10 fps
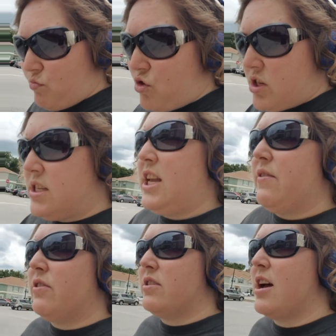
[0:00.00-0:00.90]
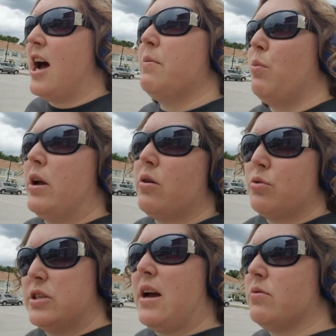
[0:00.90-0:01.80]
see if the time wait
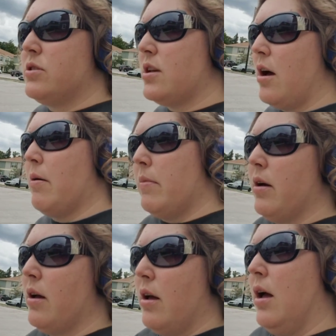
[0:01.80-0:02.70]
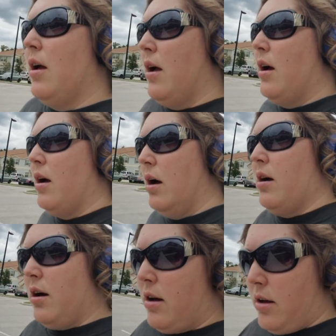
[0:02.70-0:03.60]
goes down some.
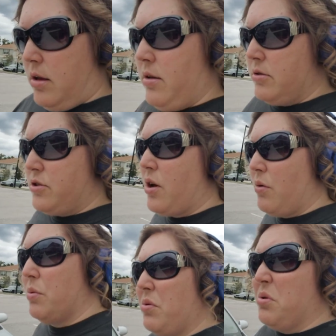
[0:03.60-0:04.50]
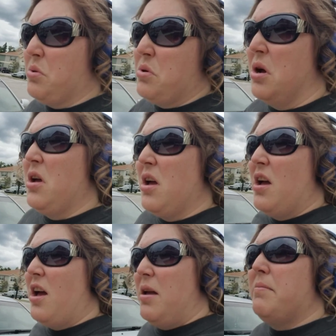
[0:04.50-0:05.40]
So
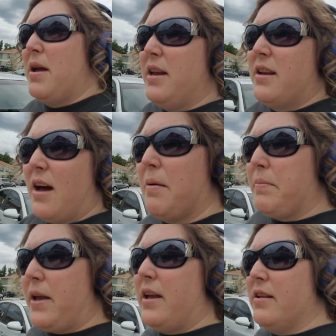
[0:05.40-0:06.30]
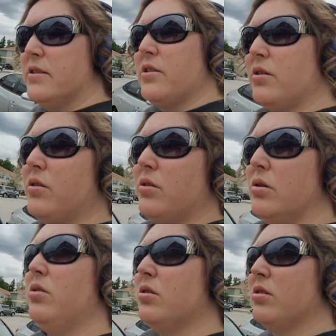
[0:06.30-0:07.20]
it may not be
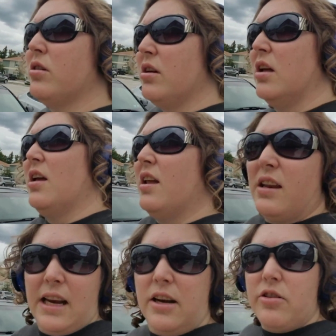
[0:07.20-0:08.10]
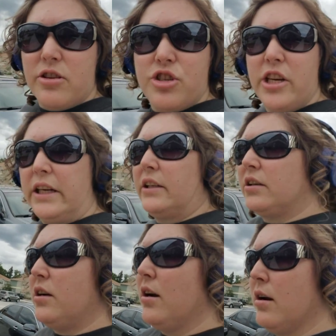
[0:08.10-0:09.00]
until later this
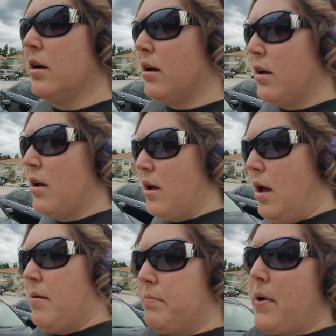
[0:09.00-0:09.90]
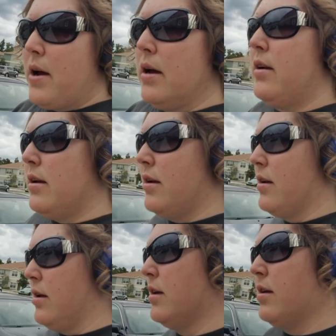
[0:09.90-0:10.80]
year, but
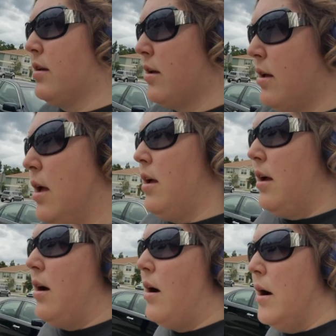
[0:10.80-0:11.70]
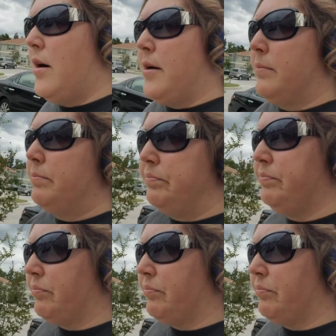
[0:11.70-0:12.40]
I'm